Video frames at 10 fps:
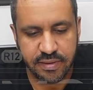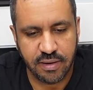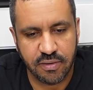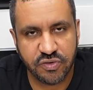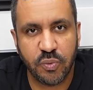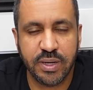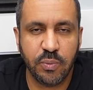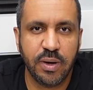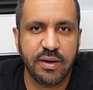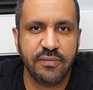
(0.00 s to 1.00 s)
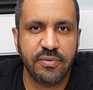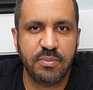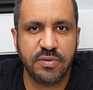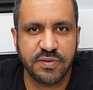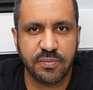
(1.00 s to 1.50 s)
the R21 from
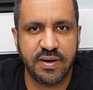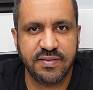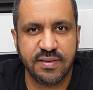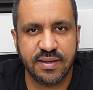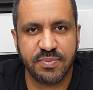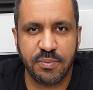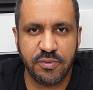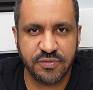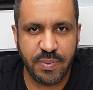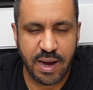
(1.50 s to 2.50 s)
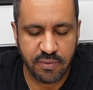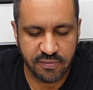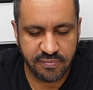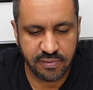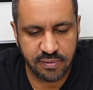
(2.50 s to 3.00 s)
Moza Racing. That's my most
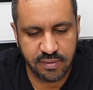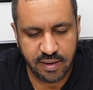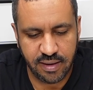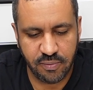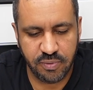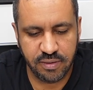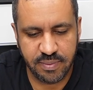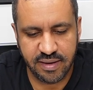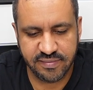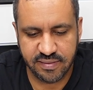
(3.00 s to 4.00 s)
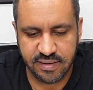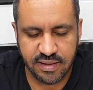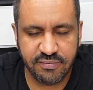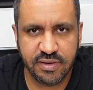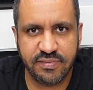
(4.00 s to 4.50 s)
powerful wheelbase, and the
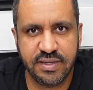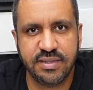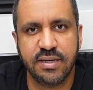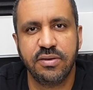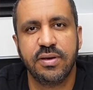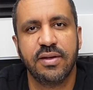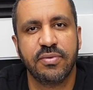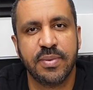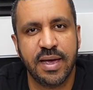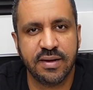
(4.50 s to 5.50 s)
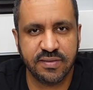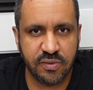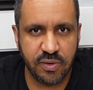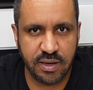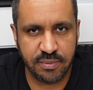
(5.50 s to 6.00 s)
level of detail you get from that is
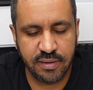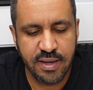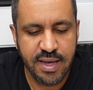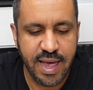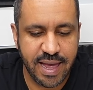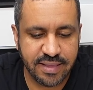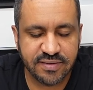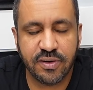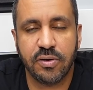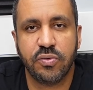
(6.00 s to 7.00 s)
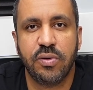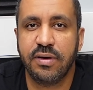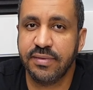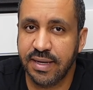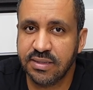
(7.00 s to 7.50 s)
incredible. And this
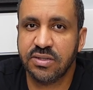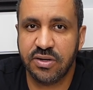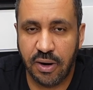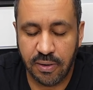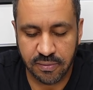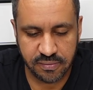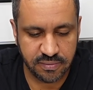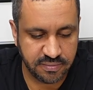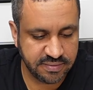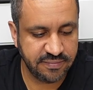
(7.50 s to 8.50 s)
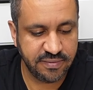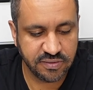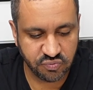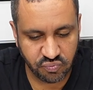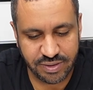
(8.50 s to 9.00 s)
R12 gets darn close. It
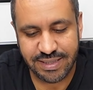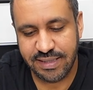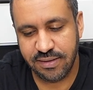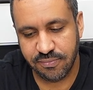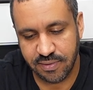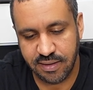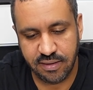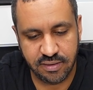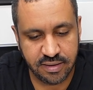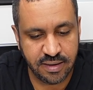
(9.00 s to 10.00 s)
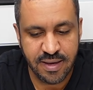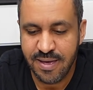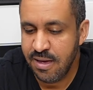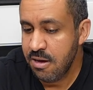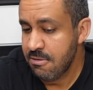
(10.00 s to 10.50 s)
feels really, really good.
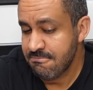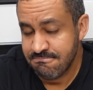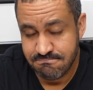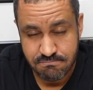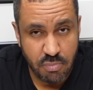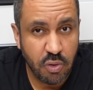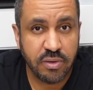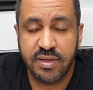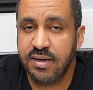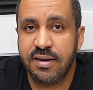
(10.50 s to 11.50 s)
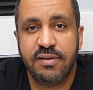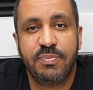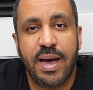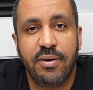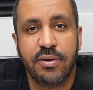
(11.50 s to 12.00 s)
More than enough
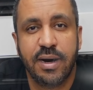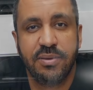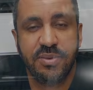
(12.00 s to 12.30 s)
power, I